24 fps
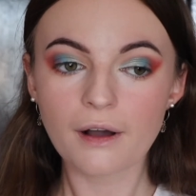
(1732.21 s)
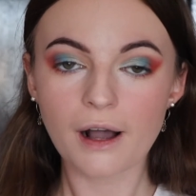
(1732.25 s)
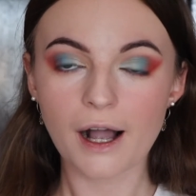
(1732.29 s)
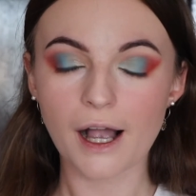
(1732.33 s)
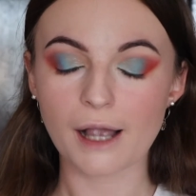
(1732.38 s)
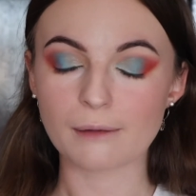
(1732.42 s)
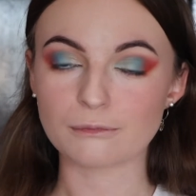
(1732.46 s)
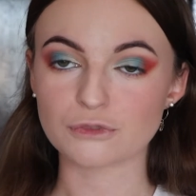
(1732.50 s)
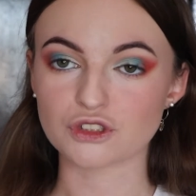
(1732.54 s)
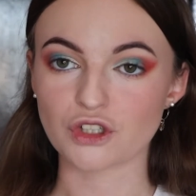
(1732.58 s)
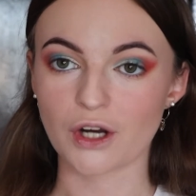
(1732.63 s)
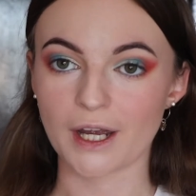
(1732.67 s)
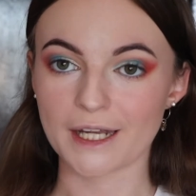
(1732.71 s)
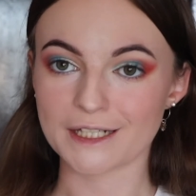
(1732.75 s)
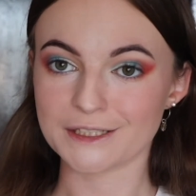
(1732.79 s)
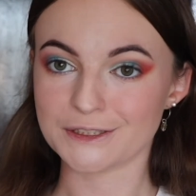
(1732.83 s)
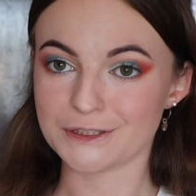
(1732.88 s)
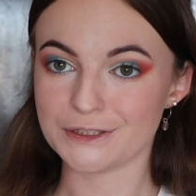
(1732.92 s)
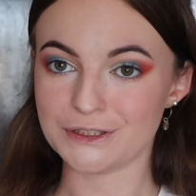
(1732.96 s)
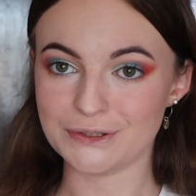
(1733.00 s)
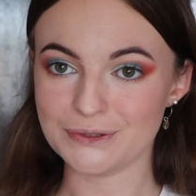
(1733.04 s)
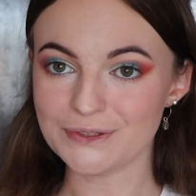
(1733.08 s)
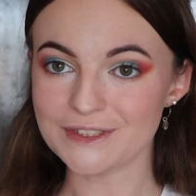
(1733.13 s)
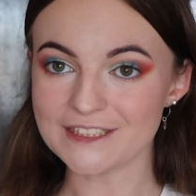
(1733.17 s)
I'm trying to
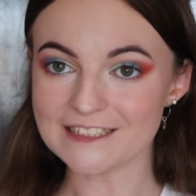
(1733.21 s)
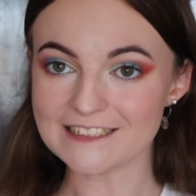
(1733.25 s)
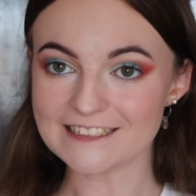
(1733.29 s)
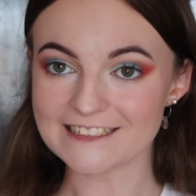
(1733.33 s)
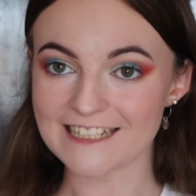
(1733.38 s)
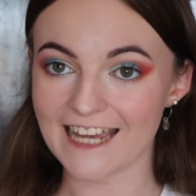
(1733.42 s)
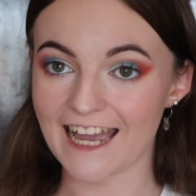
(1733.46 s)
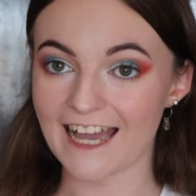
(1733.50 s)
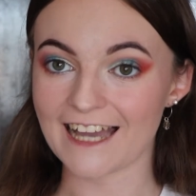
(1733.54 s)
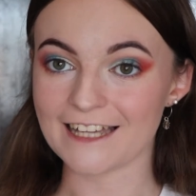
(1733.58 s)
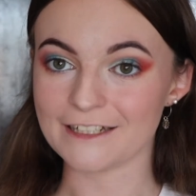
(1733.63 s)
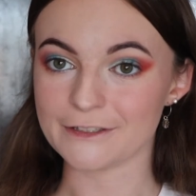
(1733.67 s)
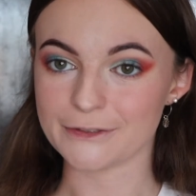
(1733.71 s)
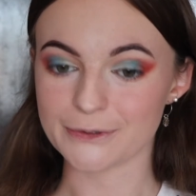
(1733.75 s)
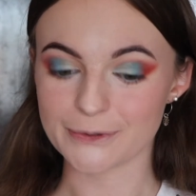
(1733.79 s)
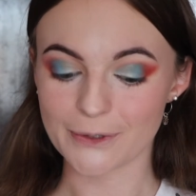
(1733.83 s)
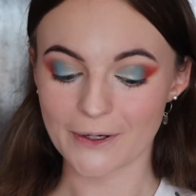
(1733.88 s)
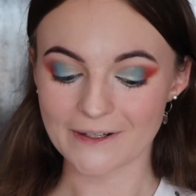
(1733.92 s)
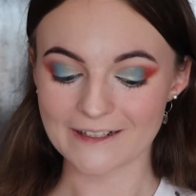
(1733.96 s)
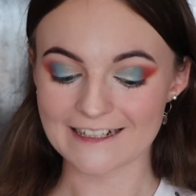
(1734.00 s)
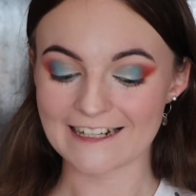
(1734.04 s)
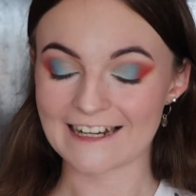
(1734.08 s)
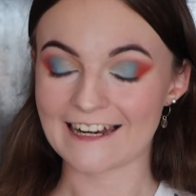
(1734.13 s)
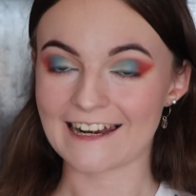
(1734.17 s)
use it. I do
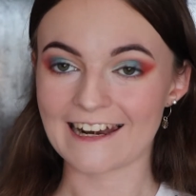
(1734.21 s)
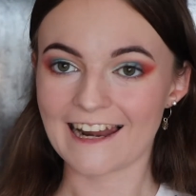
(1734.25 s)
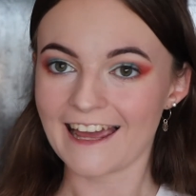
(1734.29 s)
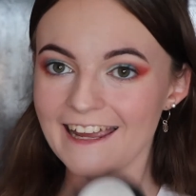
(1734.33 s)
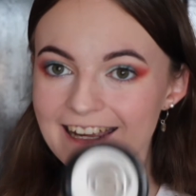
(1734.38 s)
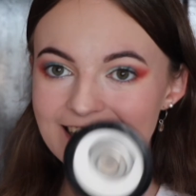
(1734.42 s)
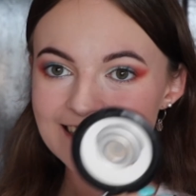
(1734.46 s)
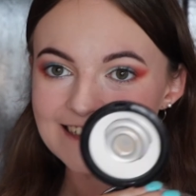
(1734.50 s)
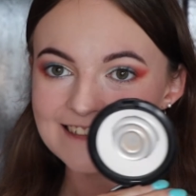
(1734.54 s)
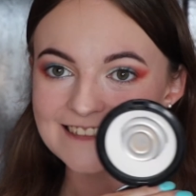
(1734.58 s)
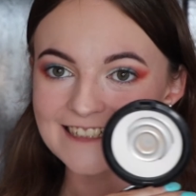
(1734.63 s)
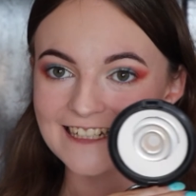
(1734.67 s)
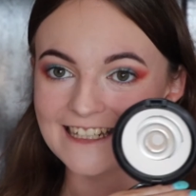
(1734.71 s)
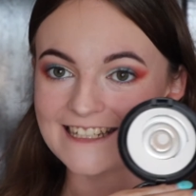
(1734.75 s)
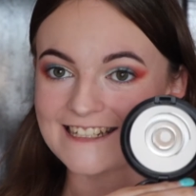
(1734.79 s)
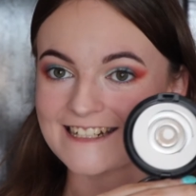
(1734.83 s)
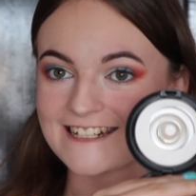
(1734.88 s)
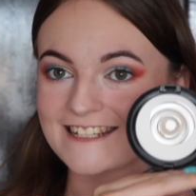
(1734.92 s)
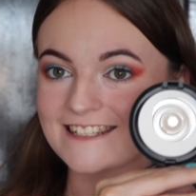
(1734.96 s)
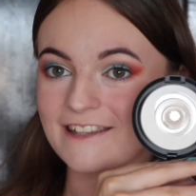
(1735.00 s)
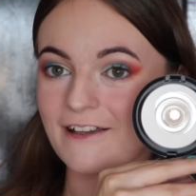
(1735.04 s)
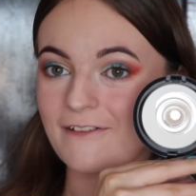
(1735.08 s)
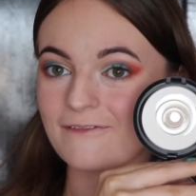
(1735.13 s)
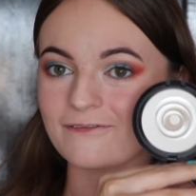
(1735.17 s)
not like it. It
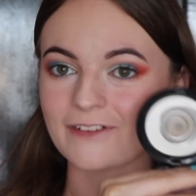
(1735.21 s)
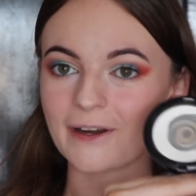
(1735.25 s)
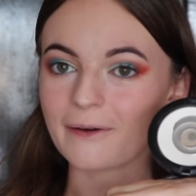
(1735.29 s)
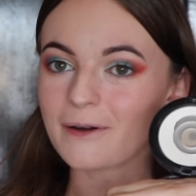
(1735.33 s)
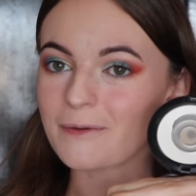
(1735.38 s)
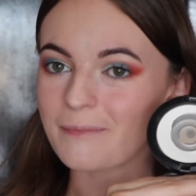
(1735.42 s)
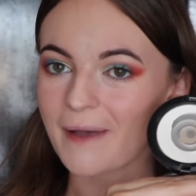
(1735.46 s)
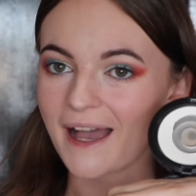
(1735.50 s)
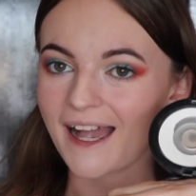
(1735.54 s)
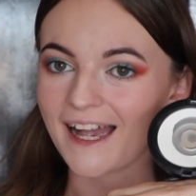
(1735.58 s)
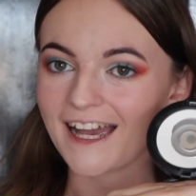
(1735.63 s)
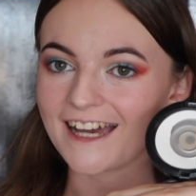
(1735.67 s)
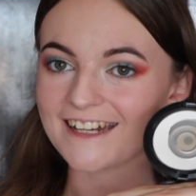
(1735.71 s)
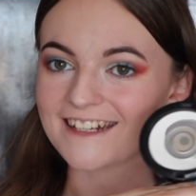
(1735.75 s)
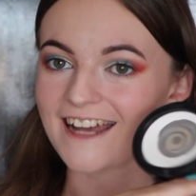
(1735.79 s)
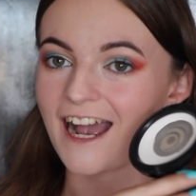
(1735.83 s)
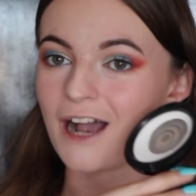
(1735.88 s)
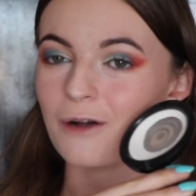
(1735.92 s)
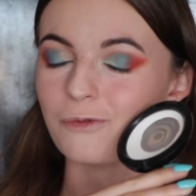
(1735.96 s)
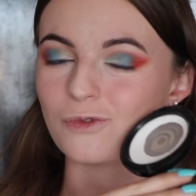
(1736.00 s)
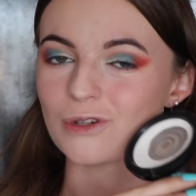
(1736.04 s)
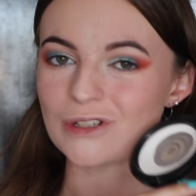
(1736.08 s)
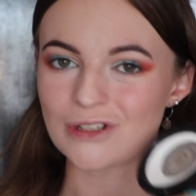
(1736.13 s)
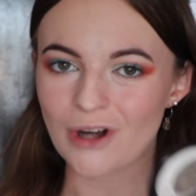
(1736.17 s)
is very bad. I
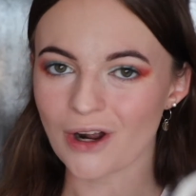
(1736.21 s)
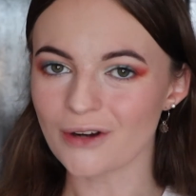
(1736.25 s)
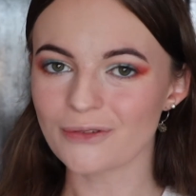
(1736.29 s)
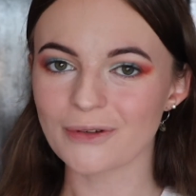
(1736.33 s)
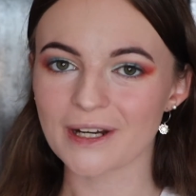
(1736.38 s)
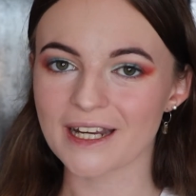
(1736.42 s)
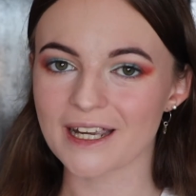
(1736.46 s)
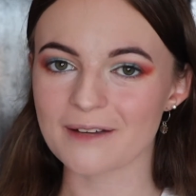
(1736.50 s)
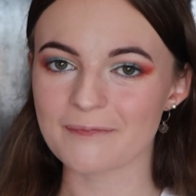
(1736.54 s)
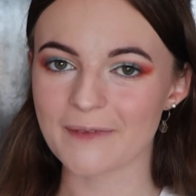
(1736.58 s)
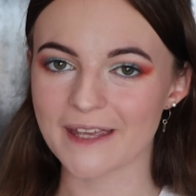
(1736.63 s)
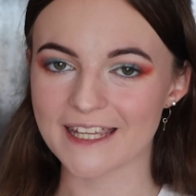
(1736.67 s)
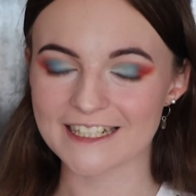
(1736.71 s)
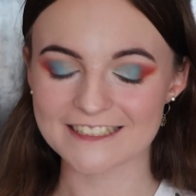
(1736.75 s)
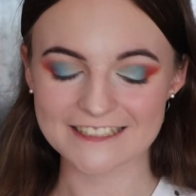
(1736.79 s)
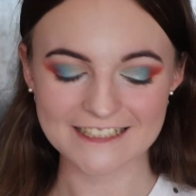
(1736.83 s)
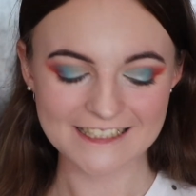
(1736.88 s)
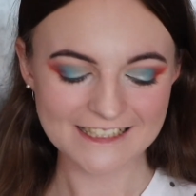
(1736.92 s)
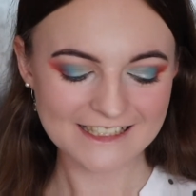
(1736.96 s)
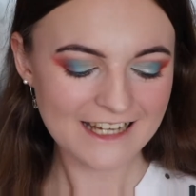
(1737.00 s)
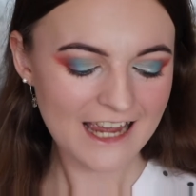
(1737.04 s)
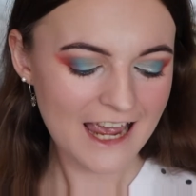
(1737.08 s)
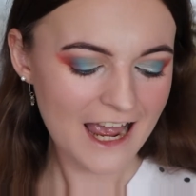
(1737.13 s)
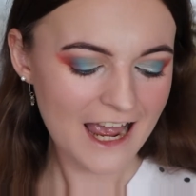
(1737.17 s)
would not recommend it.